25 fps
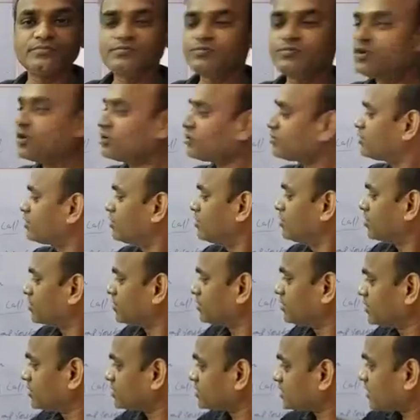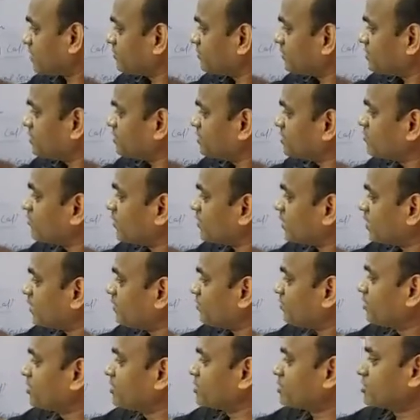But this is one
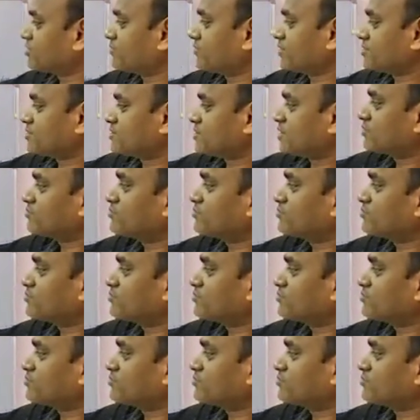type of disturbance.